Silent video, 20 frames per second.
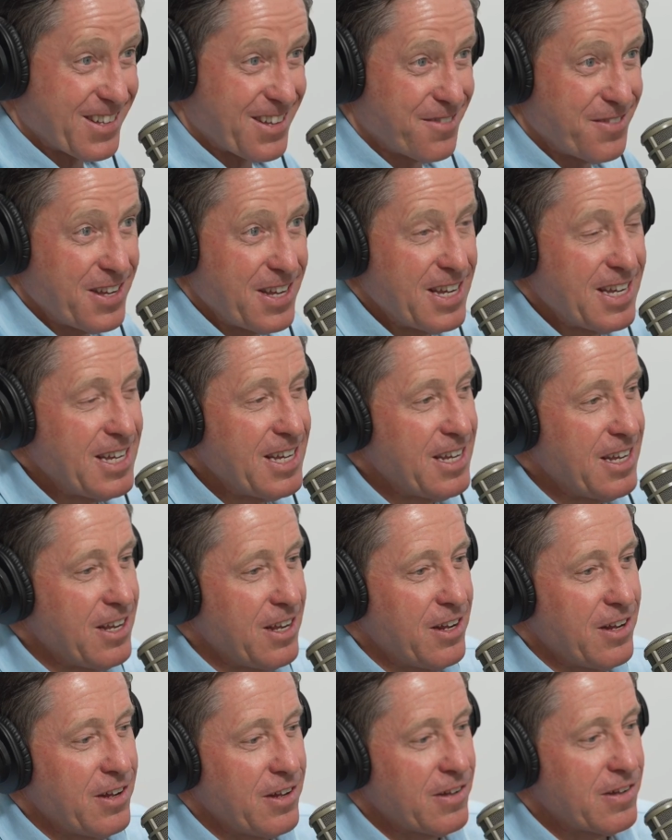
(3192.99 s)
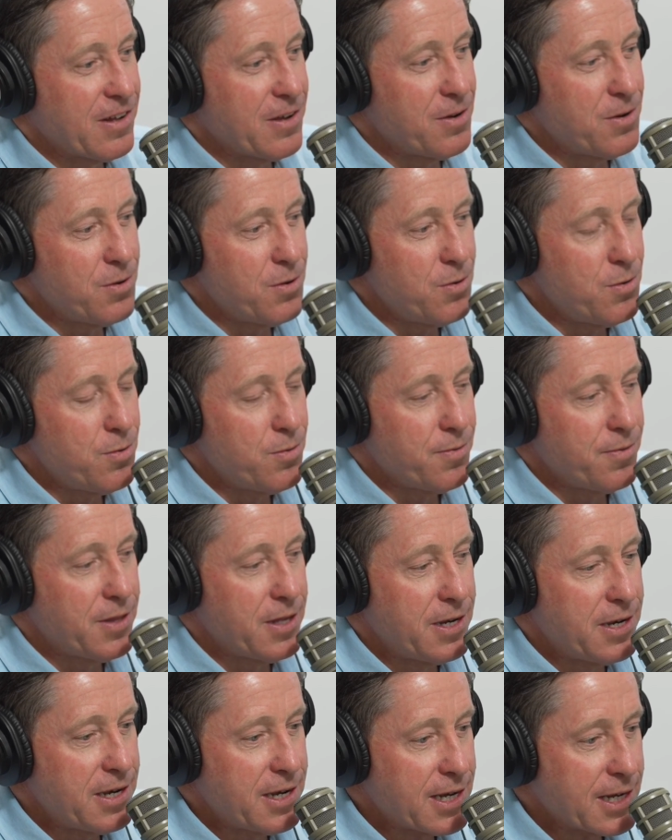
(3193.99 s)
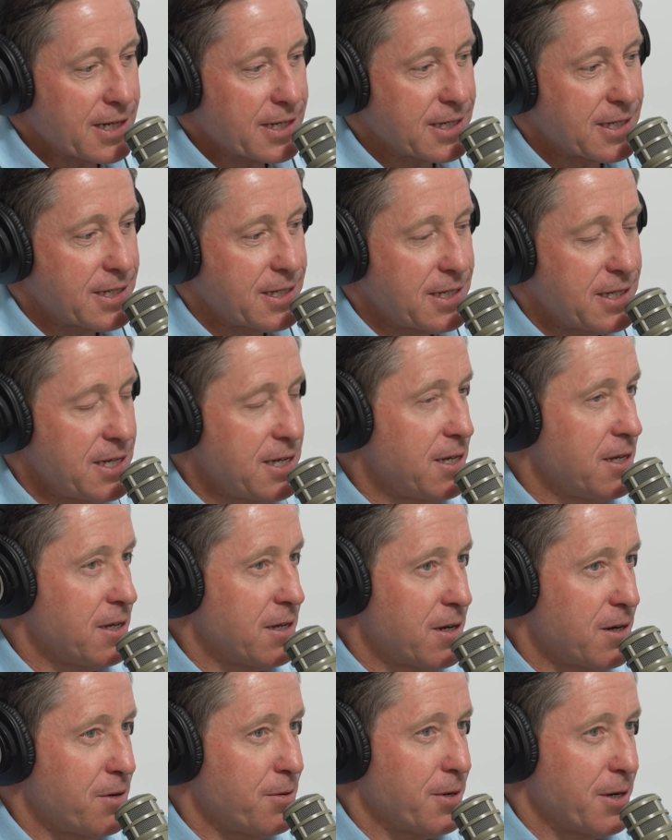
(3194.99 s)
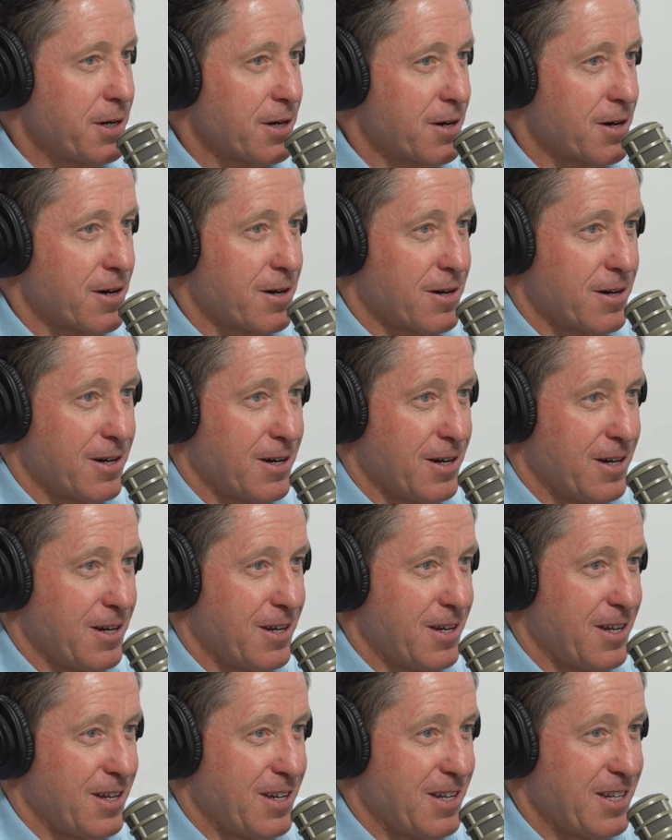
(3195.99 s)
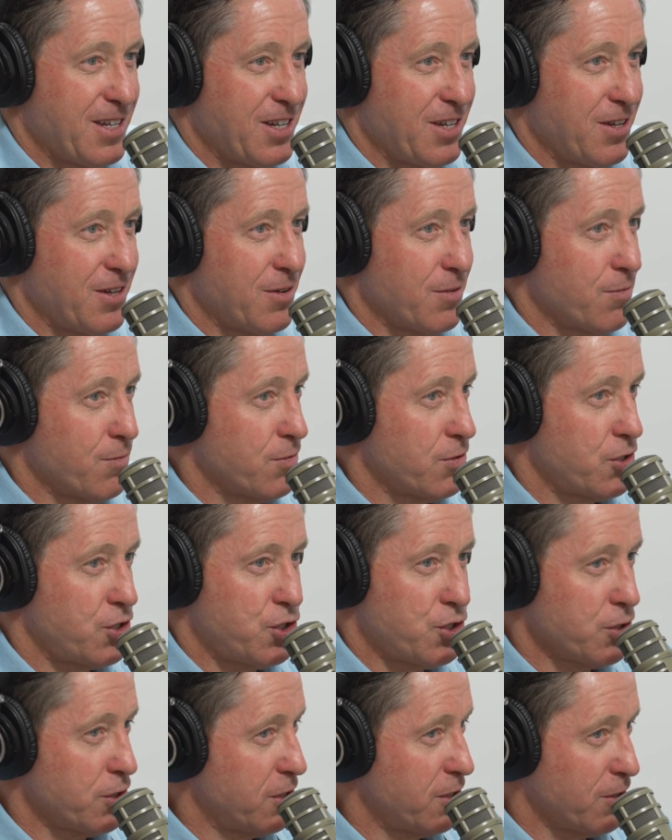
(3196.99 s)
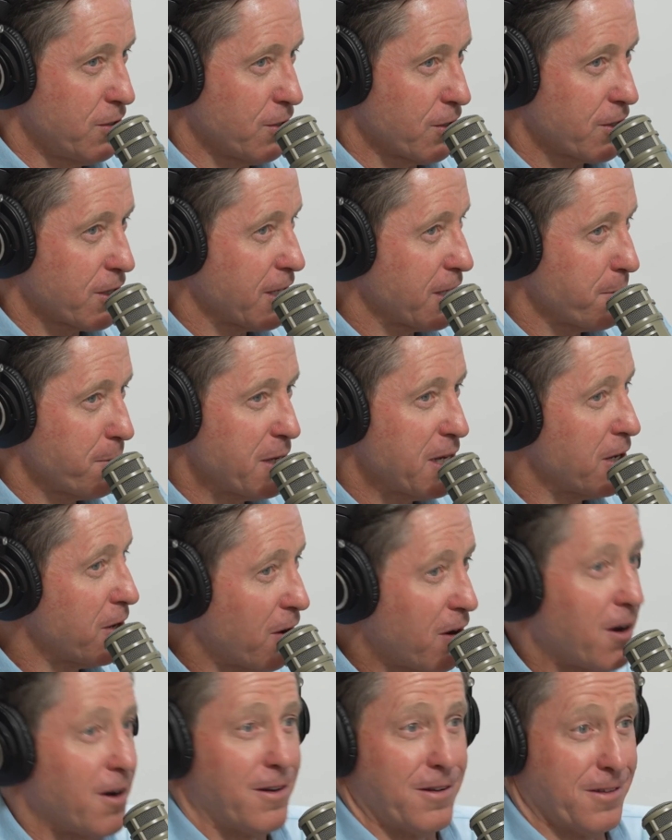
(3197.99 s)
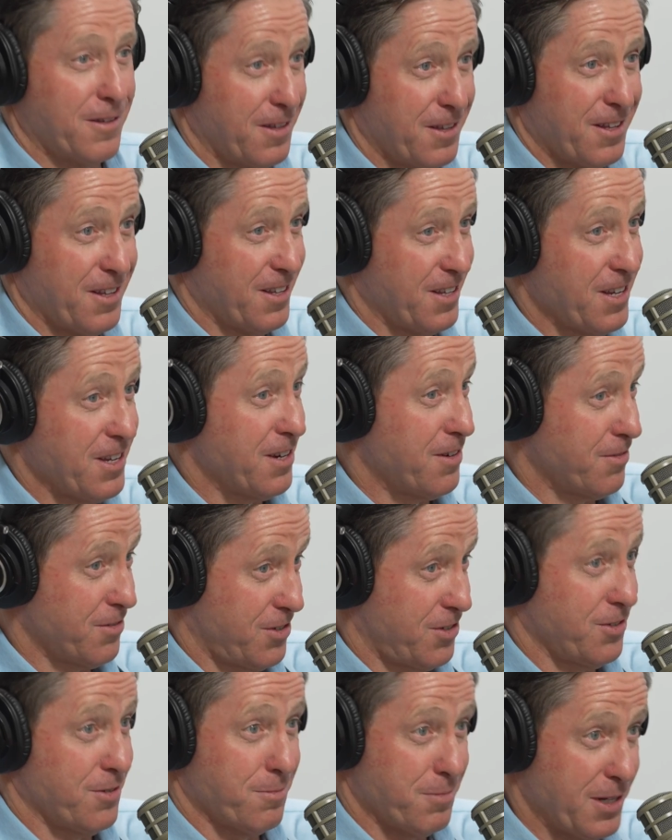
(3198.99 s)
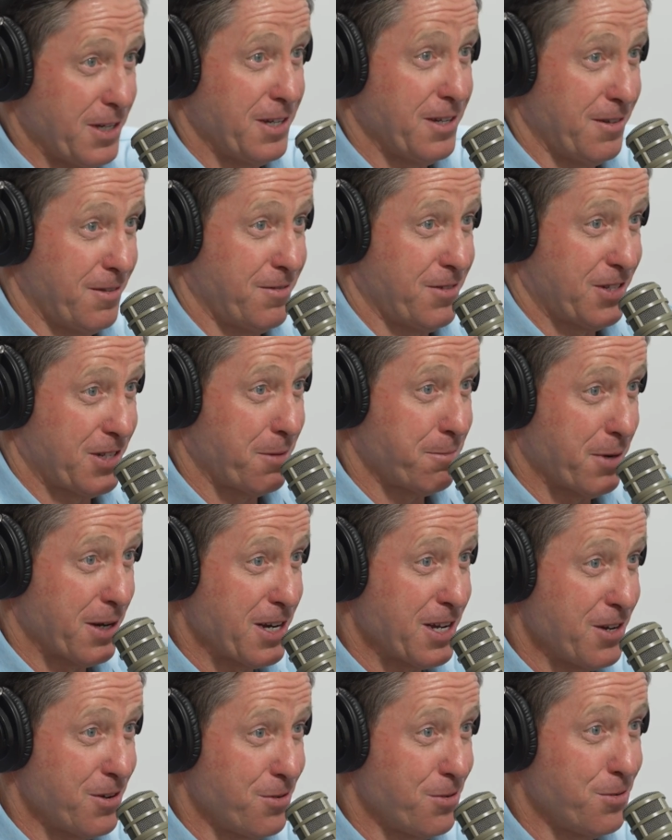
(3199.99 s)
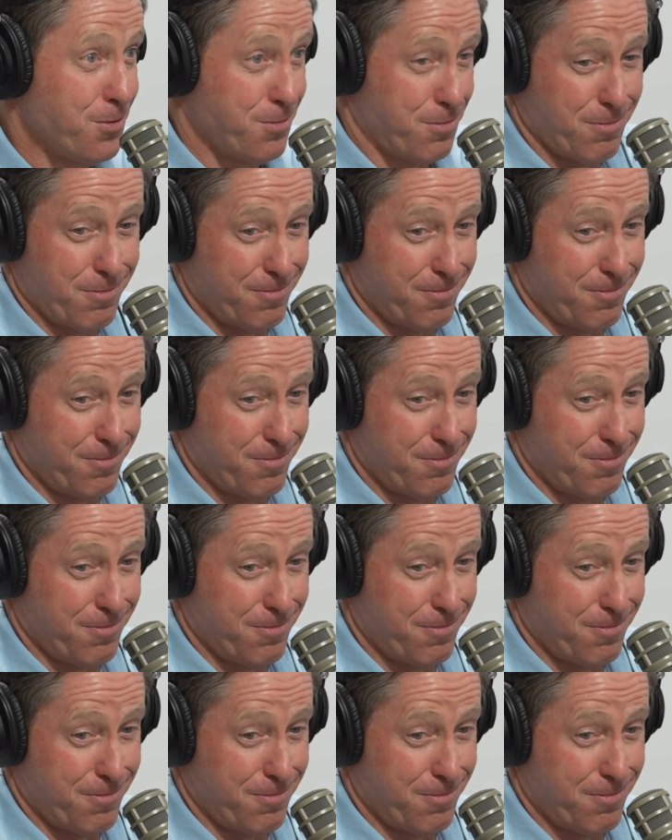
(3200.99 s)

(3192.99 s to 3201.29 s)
stuff. So the next CEO here shouldn't look like me at all. It should be somebody who